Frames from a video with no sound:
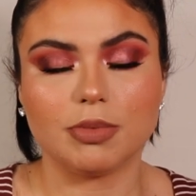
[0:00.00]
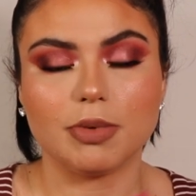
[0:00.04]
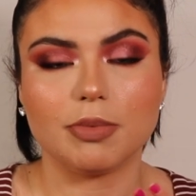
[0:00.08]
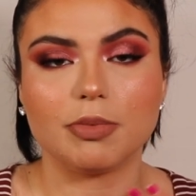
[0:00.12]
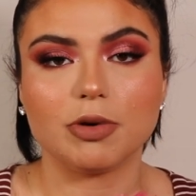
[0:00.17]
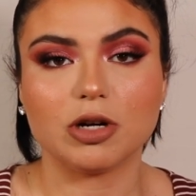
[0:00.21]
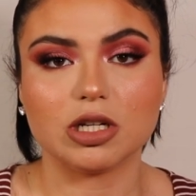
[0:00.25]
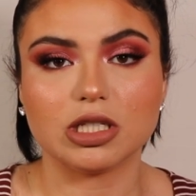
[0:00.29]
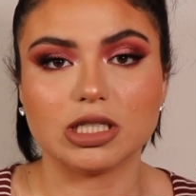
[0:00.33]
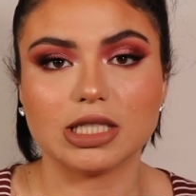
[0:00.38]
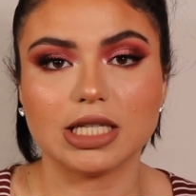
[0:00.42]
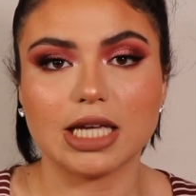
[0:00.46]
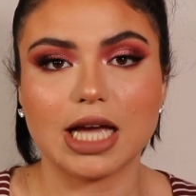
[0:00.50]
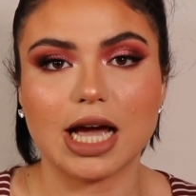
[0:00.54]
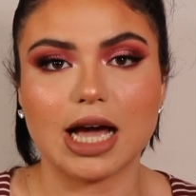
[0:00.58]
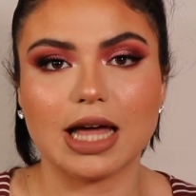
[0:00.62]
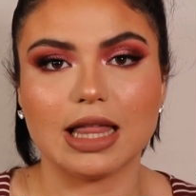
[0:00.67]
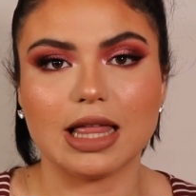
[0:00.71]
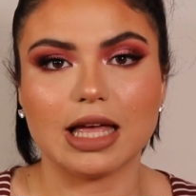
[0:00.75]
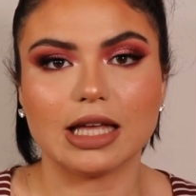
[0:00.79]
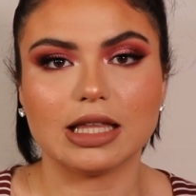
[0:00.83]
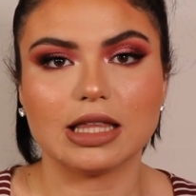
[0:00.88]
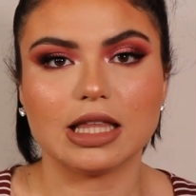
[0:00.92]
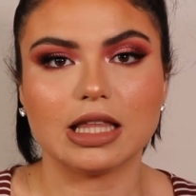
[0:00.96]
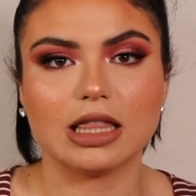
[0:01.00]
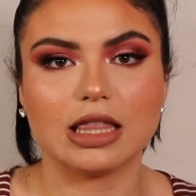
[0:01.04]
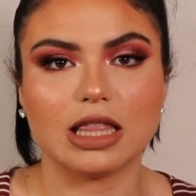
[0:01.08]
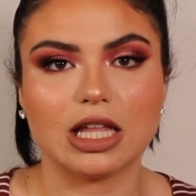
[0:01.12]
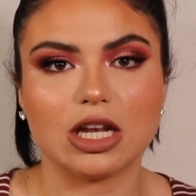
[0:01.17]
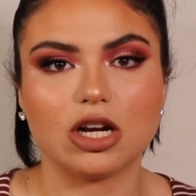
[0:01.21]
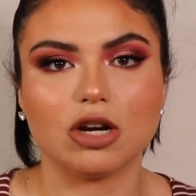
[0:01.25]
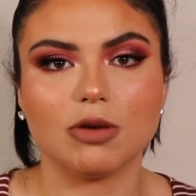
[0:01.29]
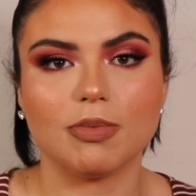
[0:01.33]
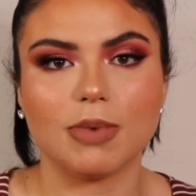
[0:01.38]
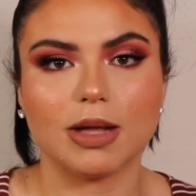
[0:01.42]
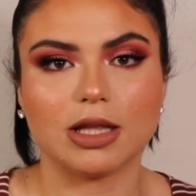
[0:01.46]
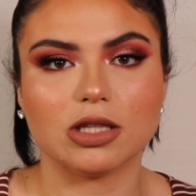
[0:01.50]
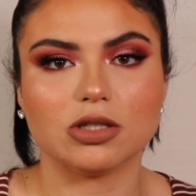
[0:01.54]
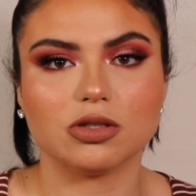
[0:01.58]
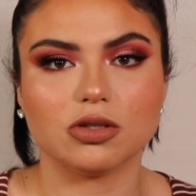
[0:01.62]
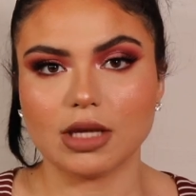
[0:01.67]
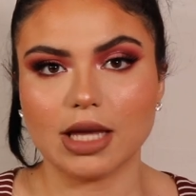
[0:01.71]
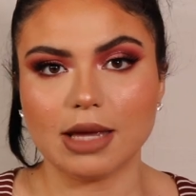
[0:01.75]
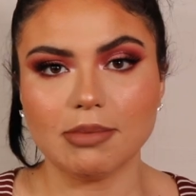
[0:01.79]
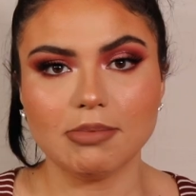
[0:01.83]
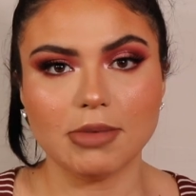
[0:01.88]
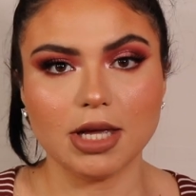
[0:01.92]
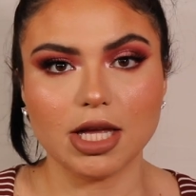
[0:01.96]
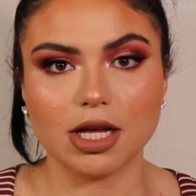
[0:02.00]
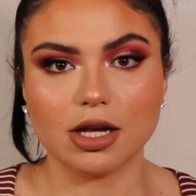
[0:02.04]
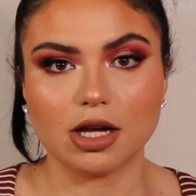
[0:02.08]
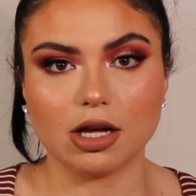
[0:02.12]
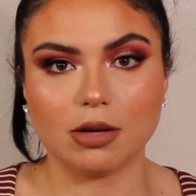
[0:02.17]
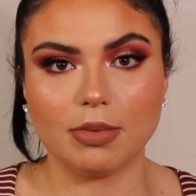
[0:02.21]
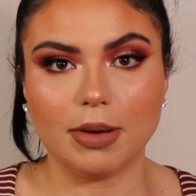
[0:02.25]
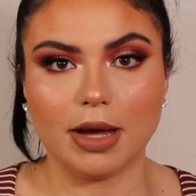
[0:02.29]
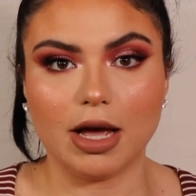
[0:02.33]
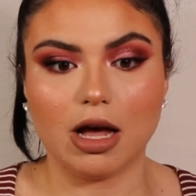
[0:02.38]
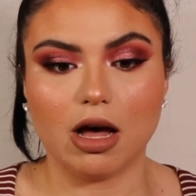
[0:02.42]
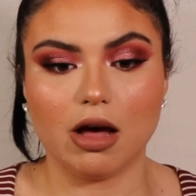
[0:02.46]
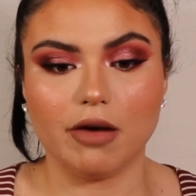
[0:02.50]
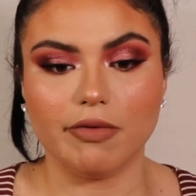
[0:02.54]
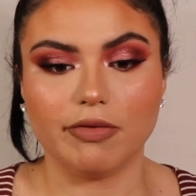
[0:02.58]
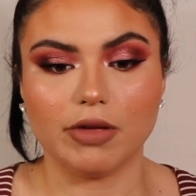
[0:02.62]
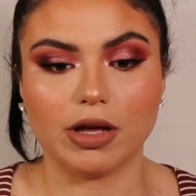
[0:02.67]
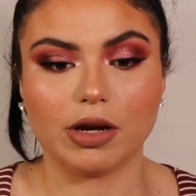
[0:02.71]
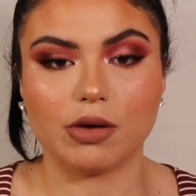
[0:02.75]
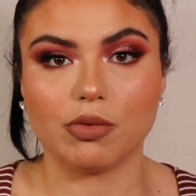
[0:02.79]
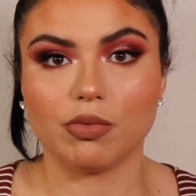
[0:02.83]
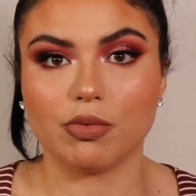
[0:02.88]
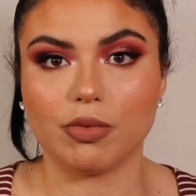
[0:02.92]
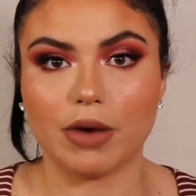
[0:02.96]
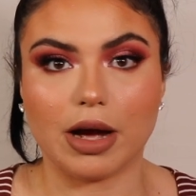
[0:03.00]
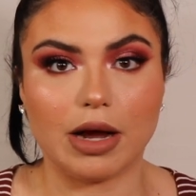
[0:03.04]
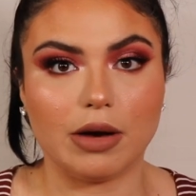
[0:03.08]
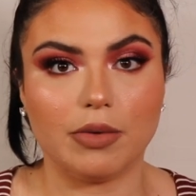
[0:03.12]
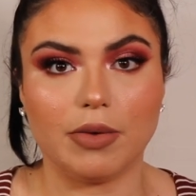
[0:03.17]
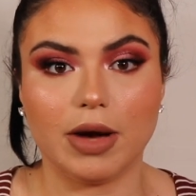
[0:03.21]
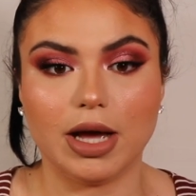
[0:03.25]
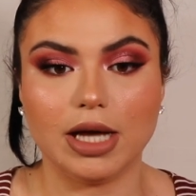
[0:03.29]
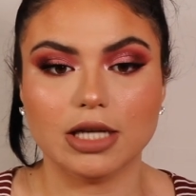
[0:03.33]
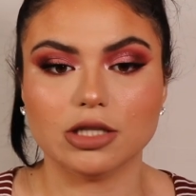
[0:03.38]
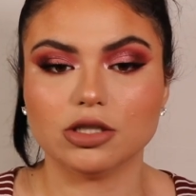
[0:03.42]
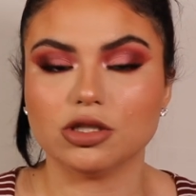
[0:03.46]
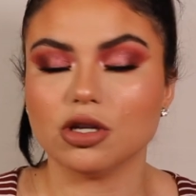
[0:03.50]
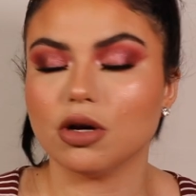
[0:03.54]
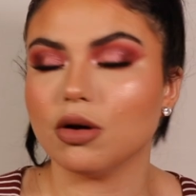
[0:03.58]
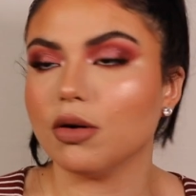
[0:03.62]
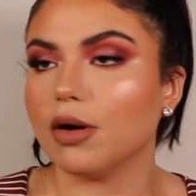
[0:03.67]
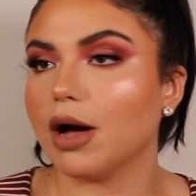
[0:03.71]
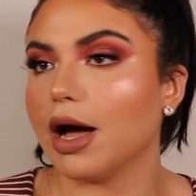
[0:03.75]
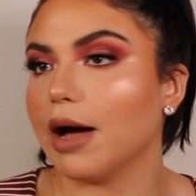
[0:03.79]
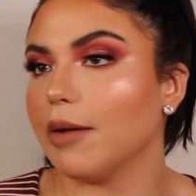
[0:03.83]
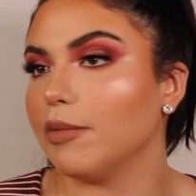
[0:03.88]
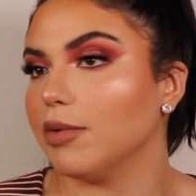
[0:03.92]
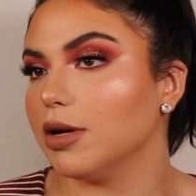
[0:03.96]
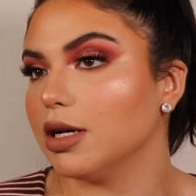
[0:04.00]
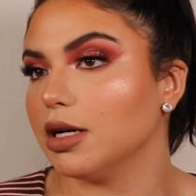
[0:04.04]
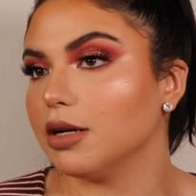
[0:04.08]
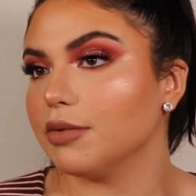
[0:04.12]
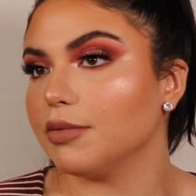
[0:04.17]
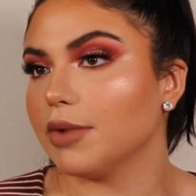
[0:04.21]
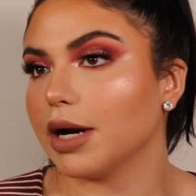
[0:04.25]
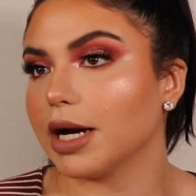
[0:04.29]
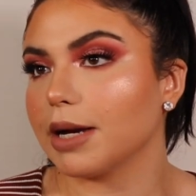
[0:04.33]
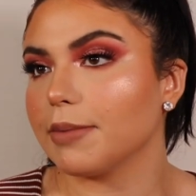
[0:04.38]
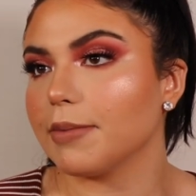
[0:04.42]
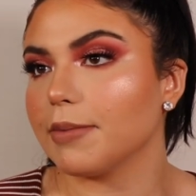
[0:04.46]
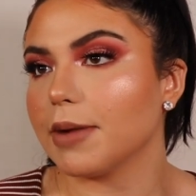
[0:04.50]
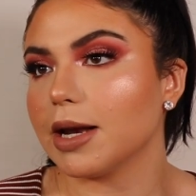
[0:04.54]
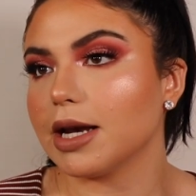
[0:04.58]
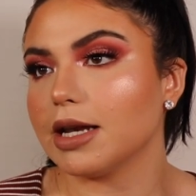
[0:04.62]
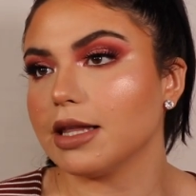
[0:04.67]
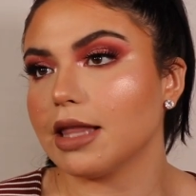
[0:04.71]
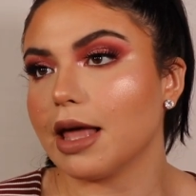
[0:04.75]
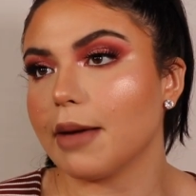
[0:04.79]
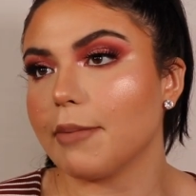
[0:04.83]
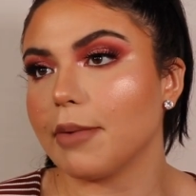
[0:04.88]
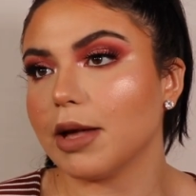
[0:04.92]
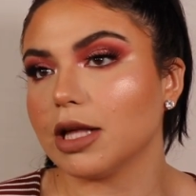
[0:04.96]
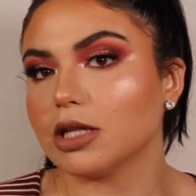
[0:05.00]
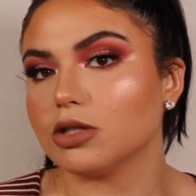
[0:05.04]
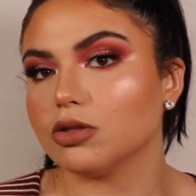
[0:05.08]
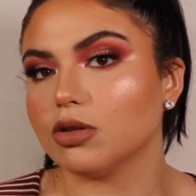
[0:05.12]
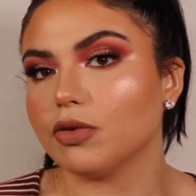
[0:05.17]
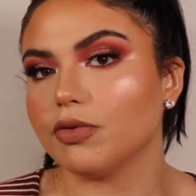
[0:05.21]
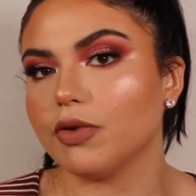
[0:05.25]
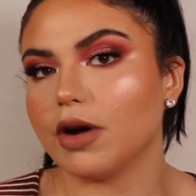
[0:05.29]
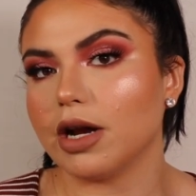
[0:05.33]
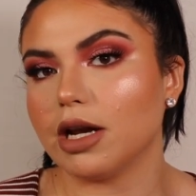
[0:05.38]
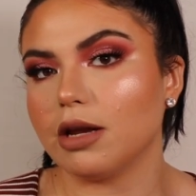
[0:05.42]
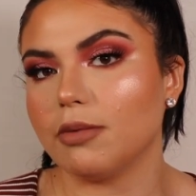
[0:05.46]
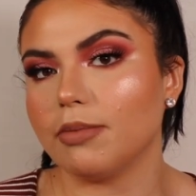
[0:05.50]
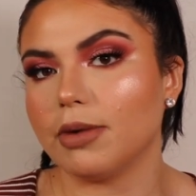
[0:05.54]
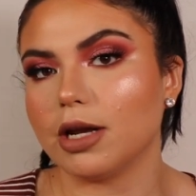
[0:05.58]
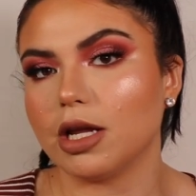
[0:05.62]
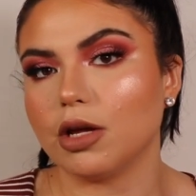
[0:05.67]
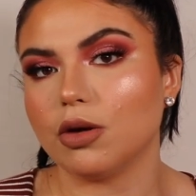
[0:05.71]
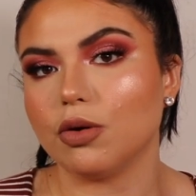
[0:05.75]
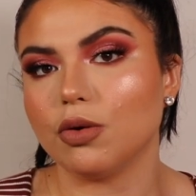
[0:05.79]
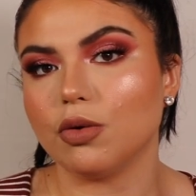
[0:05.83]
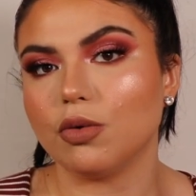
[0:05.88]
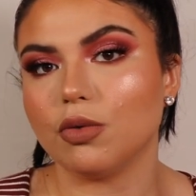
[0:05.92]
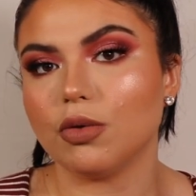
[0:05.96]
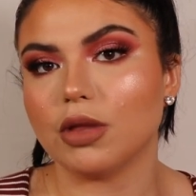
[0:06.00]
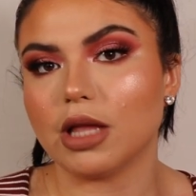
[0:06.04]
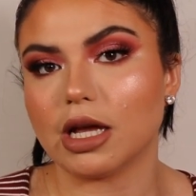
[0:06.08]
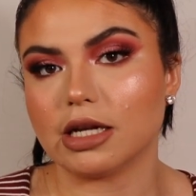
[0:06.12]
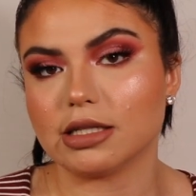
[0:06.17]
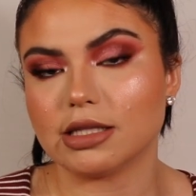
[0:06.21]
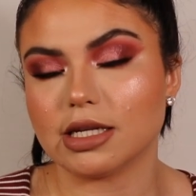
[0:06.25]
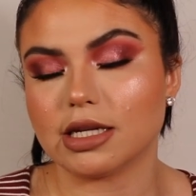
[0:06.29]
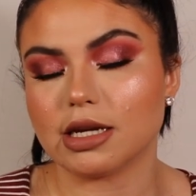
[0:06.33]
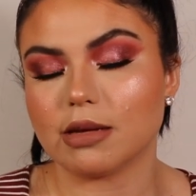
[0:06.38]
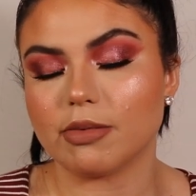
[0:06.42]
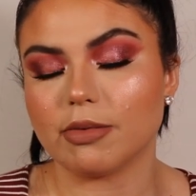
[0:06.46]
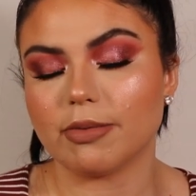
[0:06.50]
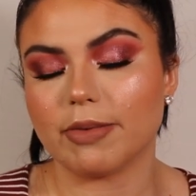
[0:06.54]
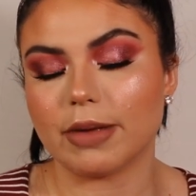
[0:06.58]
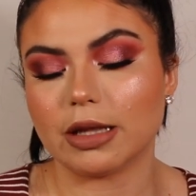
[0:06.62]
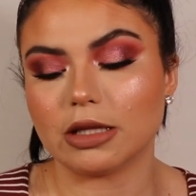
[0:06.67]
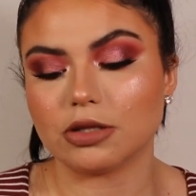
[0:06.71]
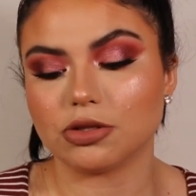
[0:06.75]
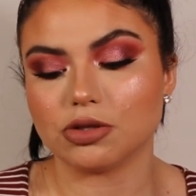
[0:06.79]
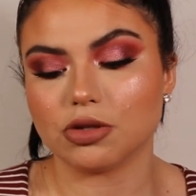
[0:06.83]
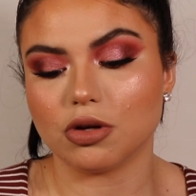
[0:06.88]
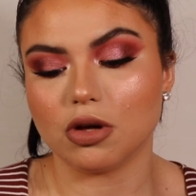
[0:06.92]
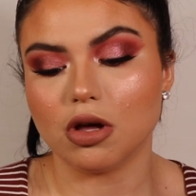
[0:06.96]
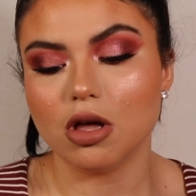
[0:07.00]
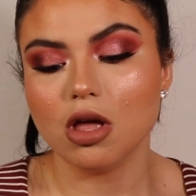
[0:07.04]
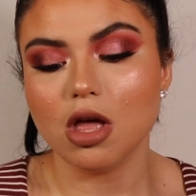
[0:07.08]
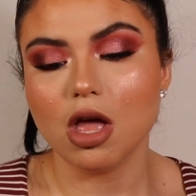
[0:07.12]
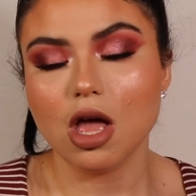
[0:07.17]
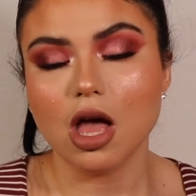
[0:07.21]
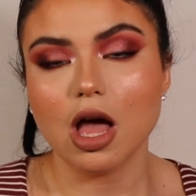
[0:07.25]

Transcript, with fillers: But personally, I like the thinner pencil. Give me a good payoff, like right away. So I would recommend that pencil for anybody who likes that type of pencil.